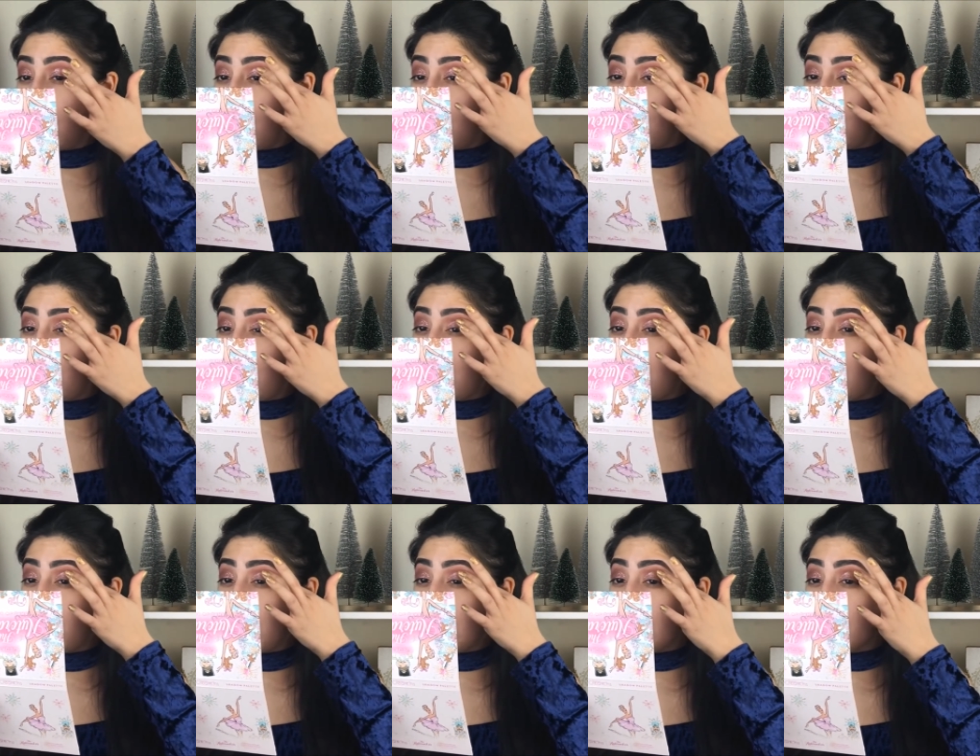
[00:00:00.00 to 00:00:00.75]
We'll
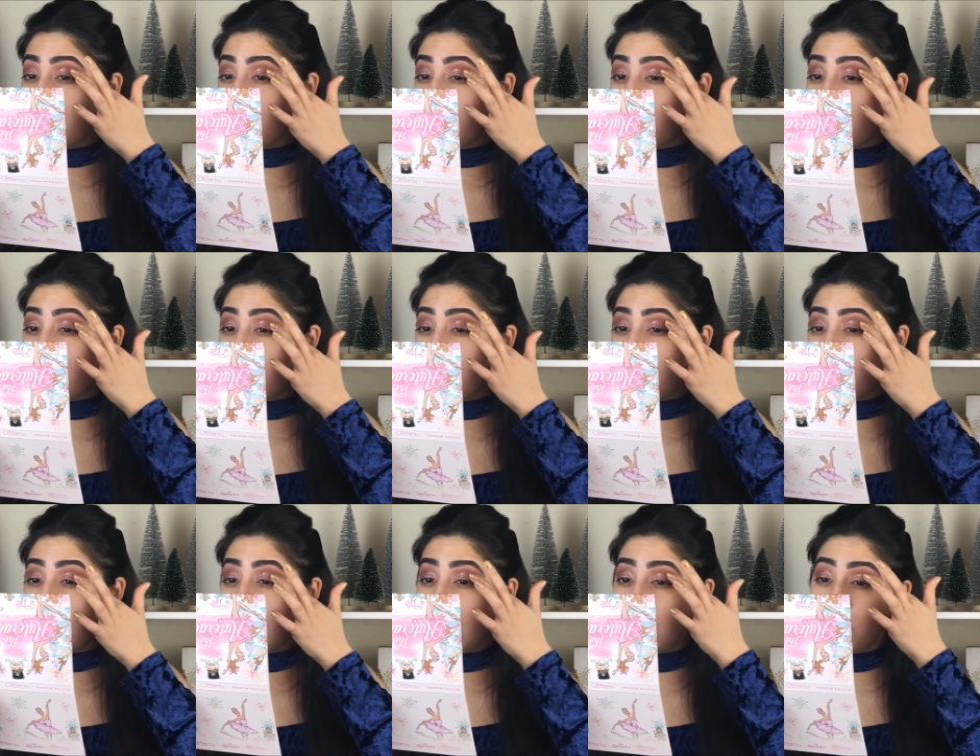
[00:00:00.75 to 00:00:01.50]
fix whatever
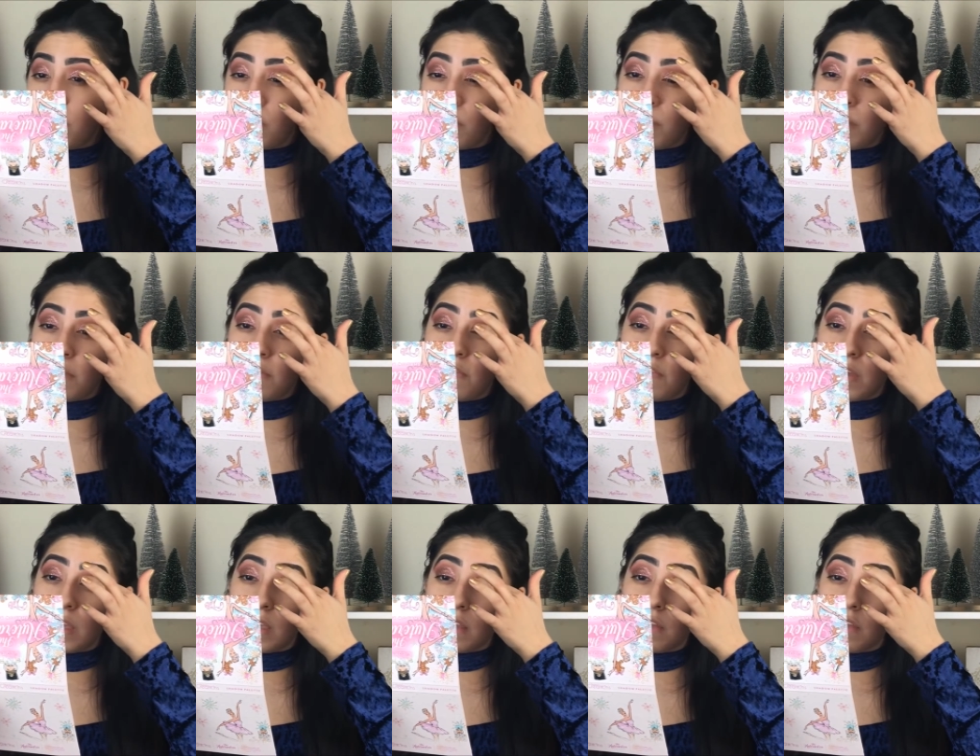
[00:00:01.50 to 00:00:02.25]
has to be
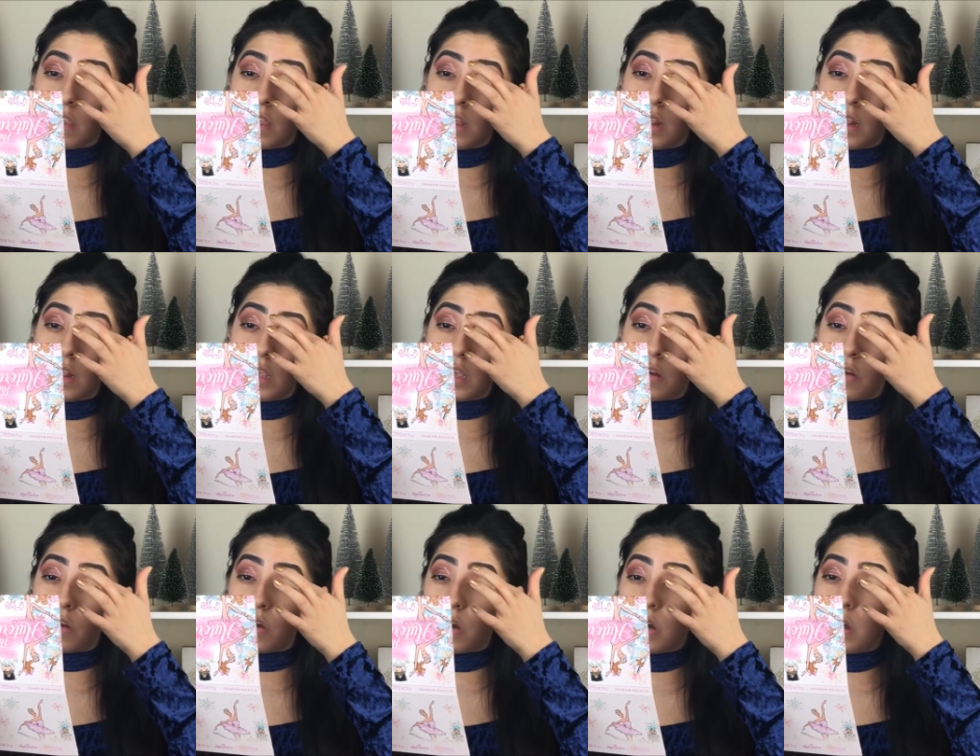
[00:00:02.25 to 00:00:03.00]
fixed
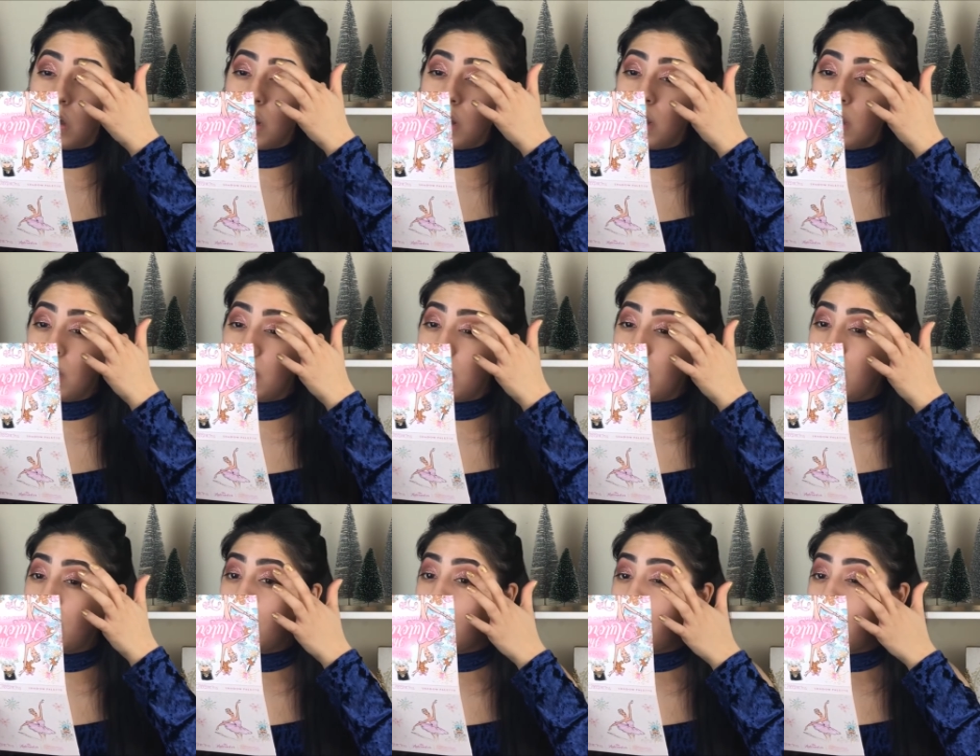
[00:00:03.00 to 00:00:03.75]
later on,
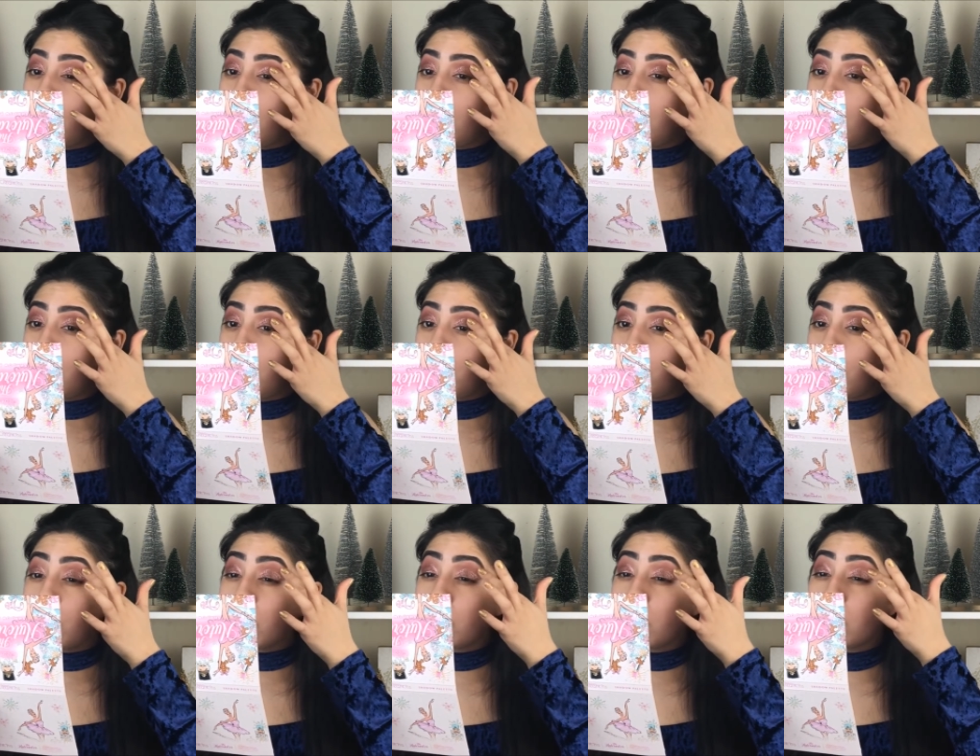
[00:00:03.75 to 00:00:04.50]

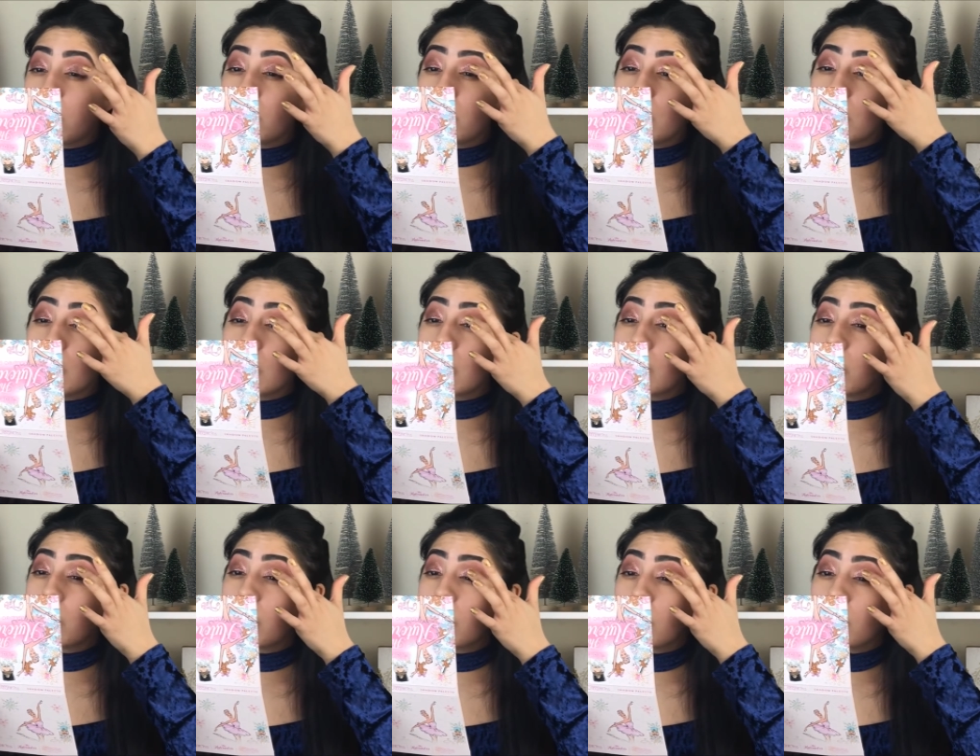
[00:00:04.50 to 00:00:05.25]
but
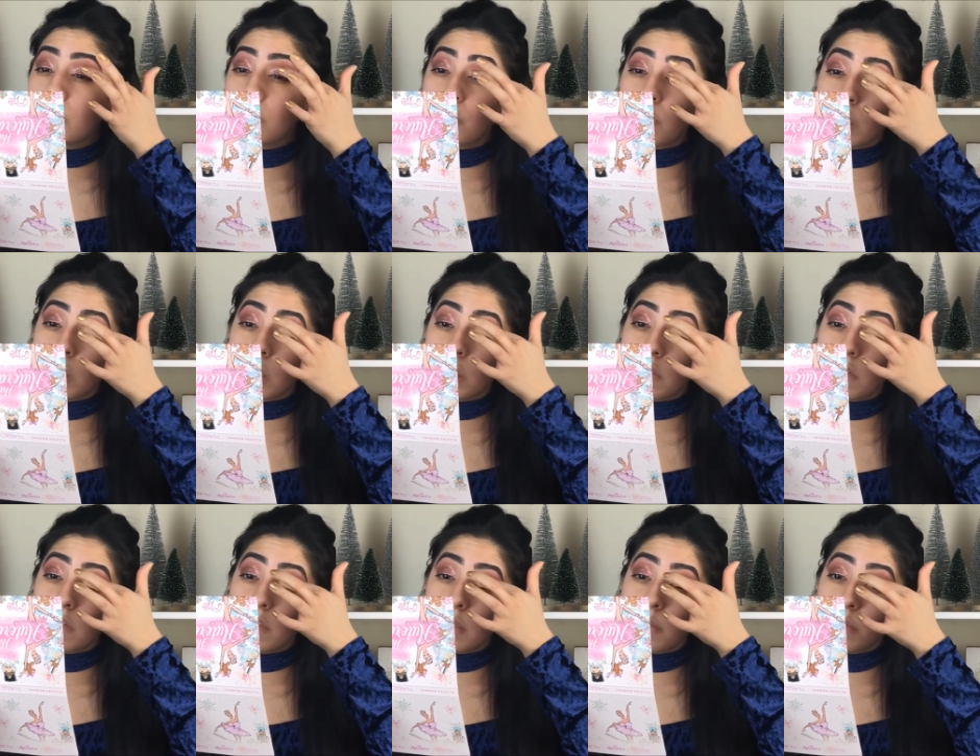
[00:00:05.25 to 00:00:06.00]
doing the
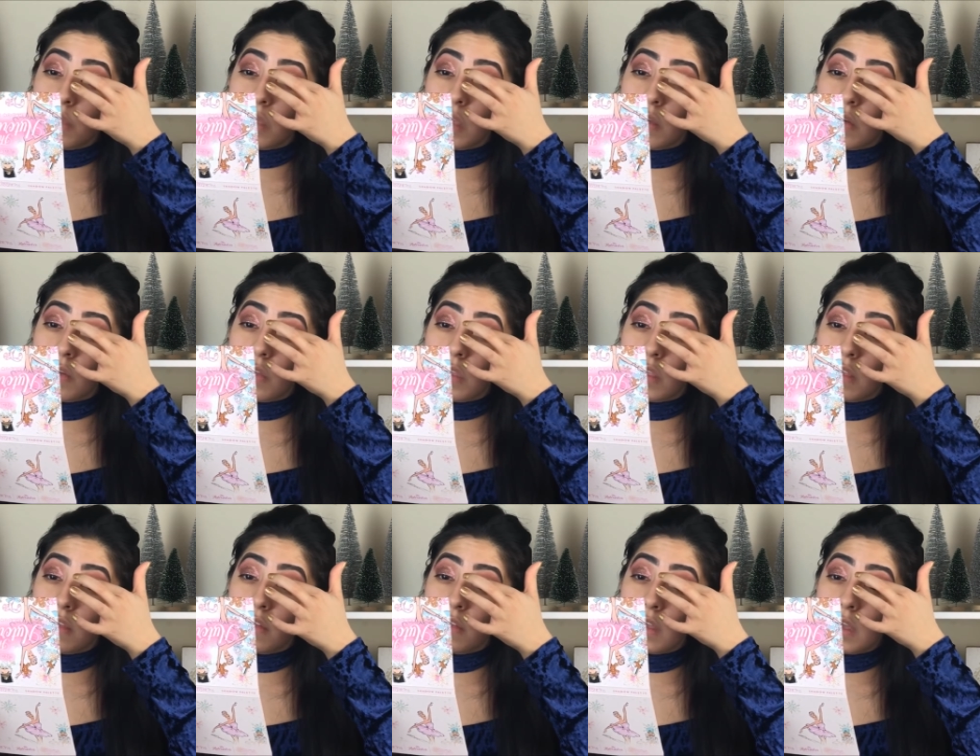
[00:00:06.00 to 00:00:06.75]
same thing on
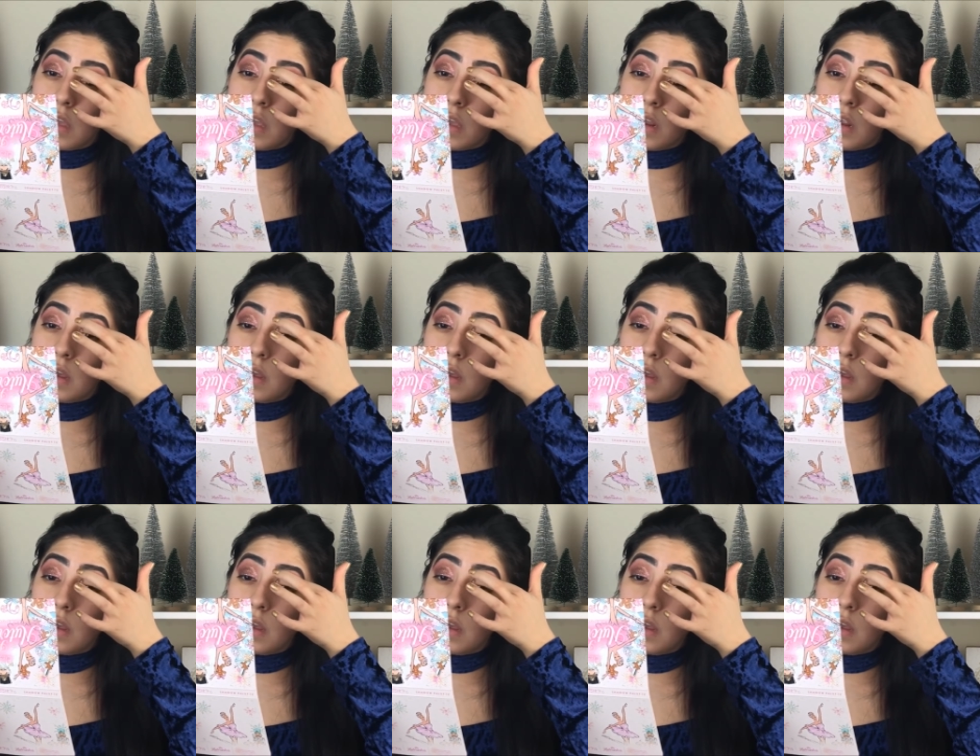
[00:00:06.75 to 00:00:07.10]
this side.